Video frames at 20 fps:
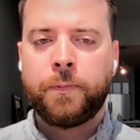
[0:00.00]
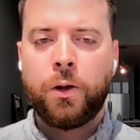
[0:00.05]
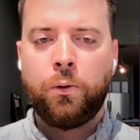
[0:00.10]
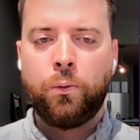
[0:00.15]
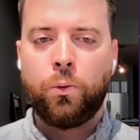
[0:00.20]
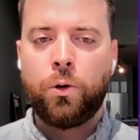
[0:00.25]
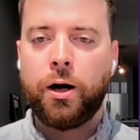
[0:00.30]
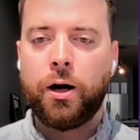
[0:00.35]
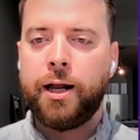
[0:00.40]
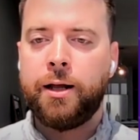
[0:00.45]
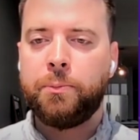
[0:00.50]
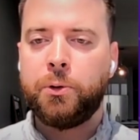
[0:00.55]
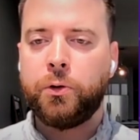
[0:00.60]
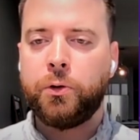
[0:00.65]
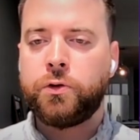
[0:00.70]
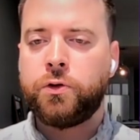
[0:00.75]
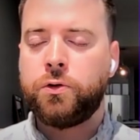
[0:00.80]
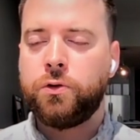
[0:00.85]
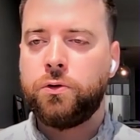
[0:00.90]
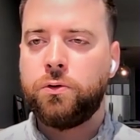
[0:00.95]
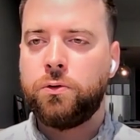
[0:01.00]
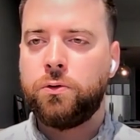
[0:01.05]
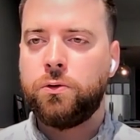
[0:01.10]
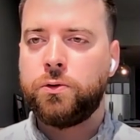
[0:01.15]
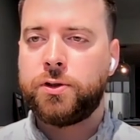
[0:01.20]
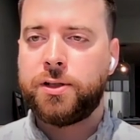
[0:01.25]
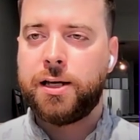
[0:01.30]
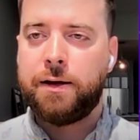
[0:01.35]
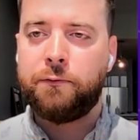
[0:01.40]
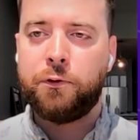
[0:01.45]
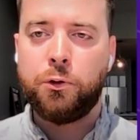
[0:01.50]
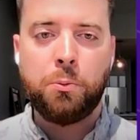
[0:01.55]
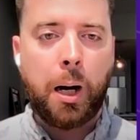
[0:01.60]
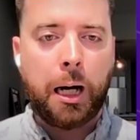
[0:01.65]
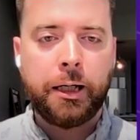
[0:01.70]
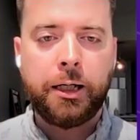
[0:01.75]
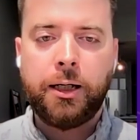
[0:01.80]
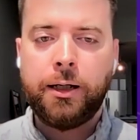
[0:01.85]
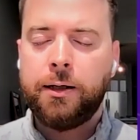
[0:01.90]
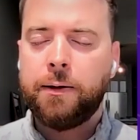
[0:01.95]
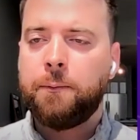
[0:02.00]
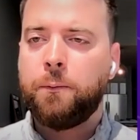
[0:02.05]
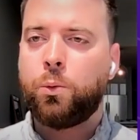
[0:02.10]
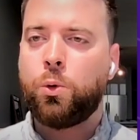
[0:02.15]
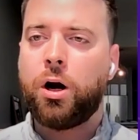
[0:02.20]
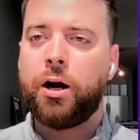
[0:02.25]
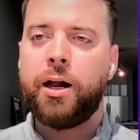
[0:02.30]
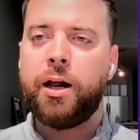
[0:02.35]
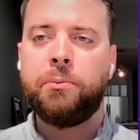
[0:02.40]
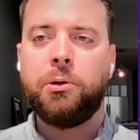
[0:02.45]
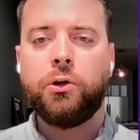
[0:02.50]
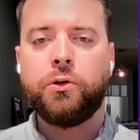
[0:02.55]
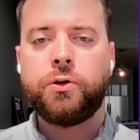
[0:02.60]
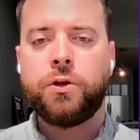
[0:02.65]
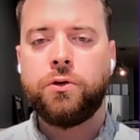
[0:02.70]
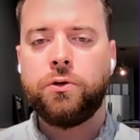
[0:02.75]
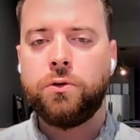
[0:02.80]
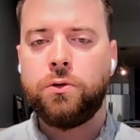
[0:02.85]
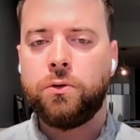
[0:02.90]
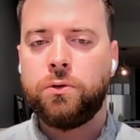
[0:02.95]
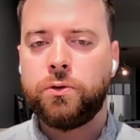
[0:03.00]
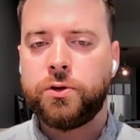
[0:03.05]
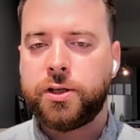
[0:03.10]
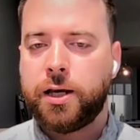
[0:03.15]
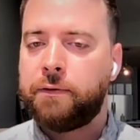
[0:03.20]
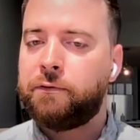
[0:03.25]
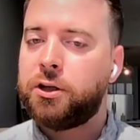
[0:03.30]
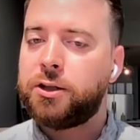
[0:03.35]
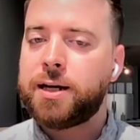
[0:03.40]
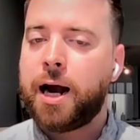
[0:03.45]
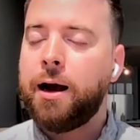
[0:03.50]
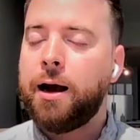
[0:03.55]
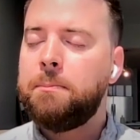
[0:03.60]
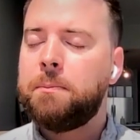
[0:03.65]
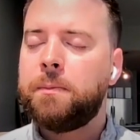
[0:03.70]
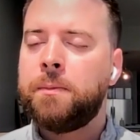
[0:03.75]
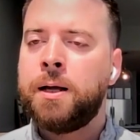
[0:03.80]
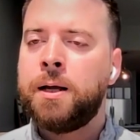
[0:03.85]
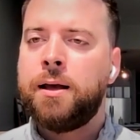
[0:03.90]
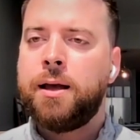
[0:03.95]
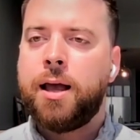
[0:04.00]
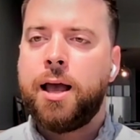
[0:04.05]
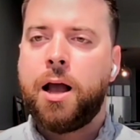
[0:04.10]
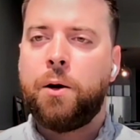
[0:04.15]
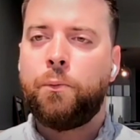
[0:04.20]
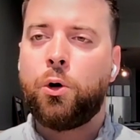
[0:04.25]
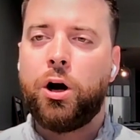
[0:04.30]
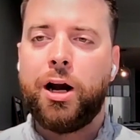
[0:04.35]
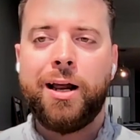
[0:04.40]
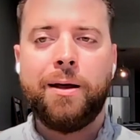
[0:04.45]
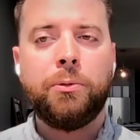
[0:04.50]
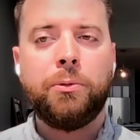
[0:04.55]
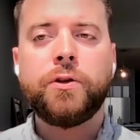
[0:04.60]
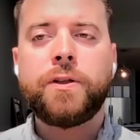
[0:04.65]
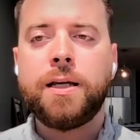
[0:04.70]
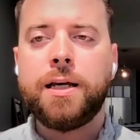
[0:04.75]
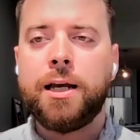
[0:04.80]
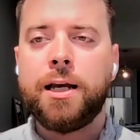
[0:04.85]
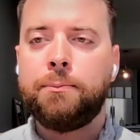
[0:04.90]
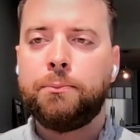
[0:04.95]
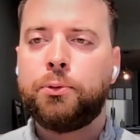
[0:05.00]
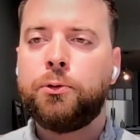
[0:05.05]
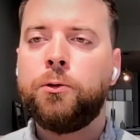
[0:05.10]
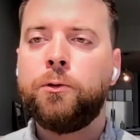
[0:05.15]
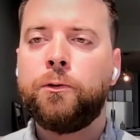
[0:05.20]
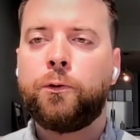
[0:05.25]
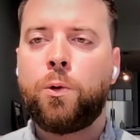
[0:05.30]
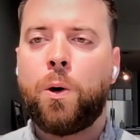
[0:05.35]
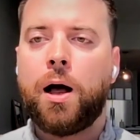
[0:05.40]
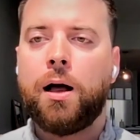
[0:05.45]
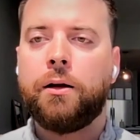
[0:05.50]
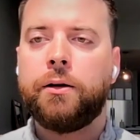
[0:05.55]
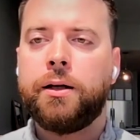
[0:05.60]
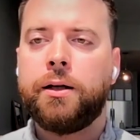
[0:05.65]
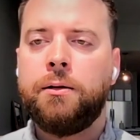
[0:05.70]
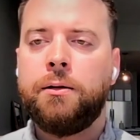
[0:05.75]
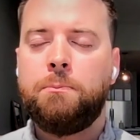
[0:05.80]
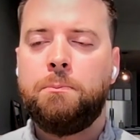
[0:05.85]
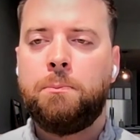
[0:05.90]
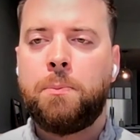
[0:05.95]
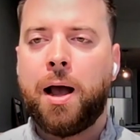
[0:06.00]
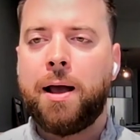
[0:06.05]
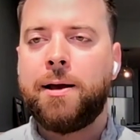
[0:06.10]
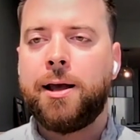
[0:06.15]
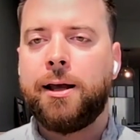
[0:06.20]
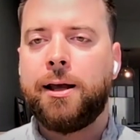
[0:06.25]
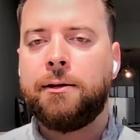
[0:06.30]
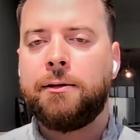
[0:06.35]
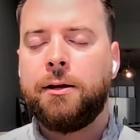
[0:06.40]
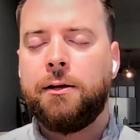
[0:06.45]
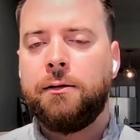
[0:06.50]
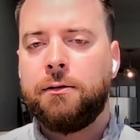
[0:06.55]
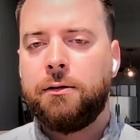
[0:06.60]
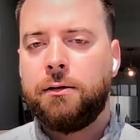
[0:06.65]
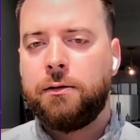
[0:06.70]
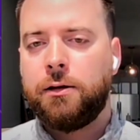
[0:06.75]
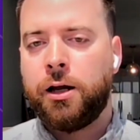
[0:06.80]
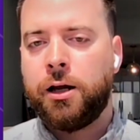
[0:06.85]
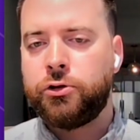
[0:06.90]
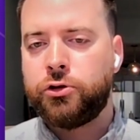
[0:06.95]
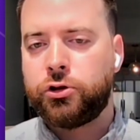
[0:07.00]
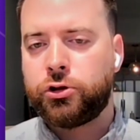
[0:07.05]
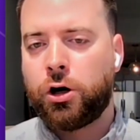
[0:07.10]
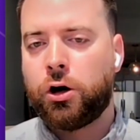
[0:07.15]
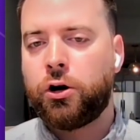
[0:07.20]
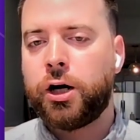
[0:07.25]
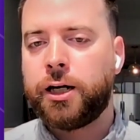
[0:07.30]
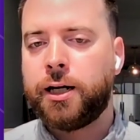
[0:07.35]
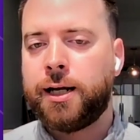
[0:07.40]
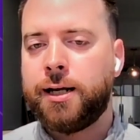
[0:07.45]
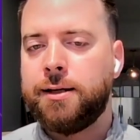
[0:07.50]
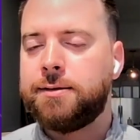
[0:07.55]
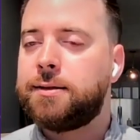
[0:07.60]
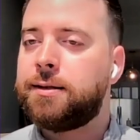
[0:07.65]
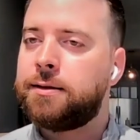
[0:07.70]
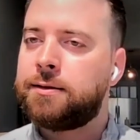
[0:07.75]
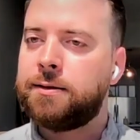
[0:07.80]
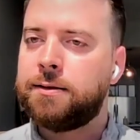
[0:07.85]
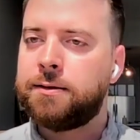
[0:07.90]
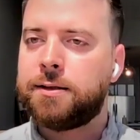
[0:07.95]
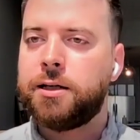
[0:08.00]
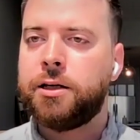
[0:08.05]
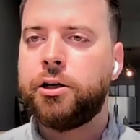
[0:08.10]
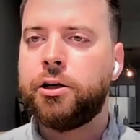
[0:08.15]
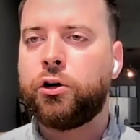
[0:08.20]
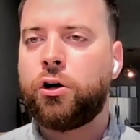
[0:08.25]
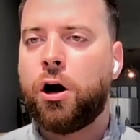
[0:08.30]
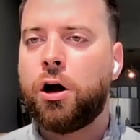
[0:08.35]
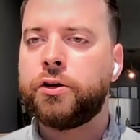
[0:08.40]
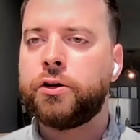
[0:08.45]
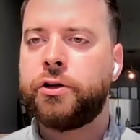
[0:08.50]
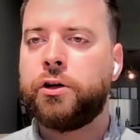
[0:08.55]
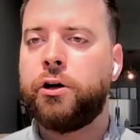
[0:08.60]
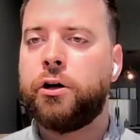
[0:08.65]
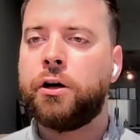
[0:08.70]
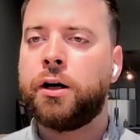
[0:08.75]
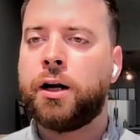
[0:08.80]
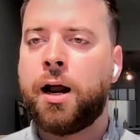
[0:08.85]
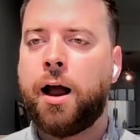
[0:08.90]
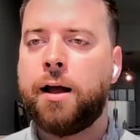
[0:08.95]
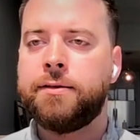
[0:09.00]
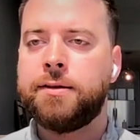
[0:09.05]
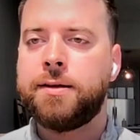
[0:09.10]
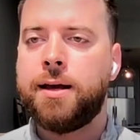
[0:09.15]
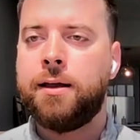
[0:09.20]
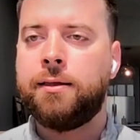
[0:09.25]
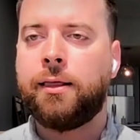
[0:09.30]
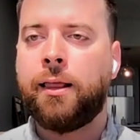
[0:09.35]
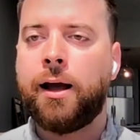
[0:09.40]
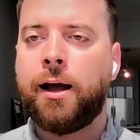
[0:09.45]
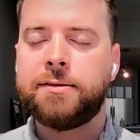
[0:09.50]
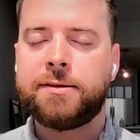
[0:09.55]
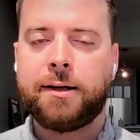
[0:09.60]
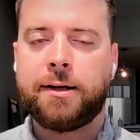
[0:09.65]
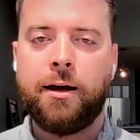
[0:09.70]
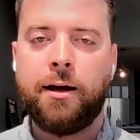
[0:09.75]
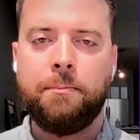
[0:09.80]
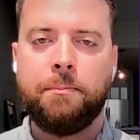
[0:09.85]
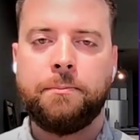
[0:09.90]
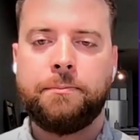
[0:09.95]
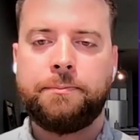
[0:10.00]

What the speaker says: We're able to save you money, we're able to save you time, and we're able to improve quality by ensuring consistency across your content landscape.